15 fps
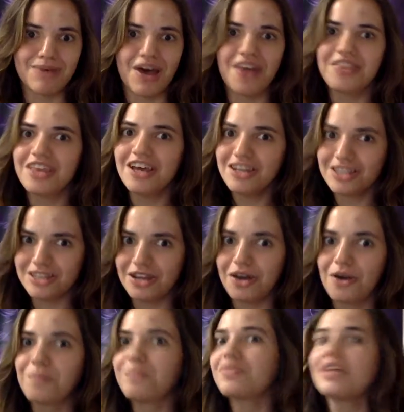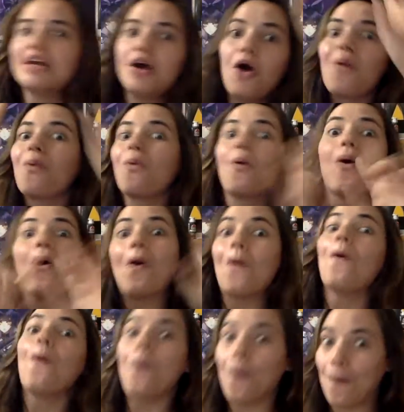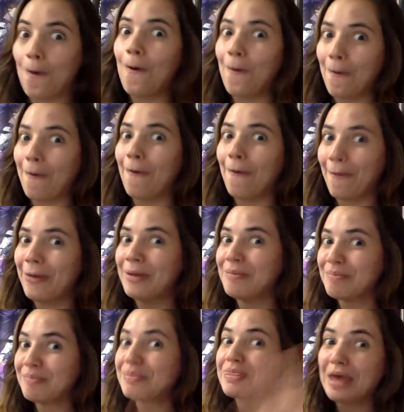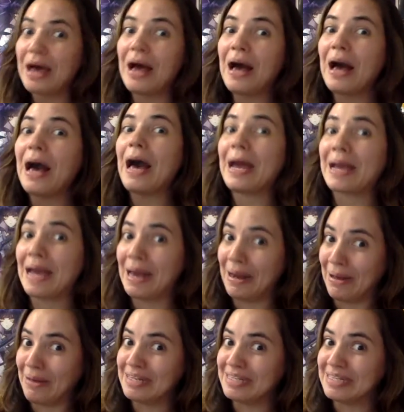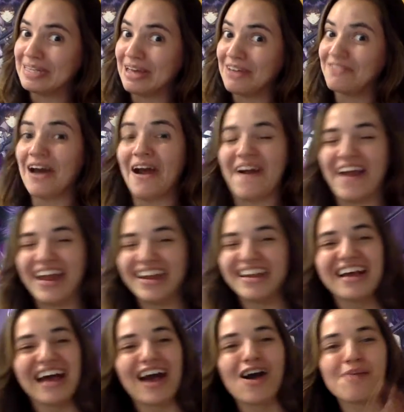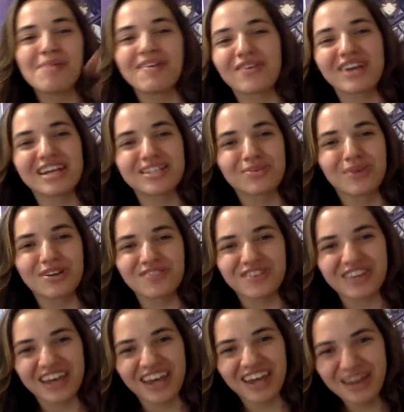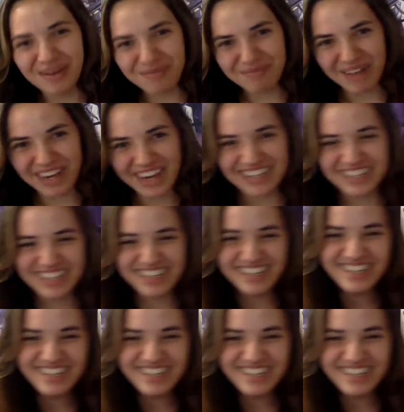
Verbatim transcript: month. So, oh, I got all the stuff. All right. I hope everyone has a wonderful day. Bye, guys.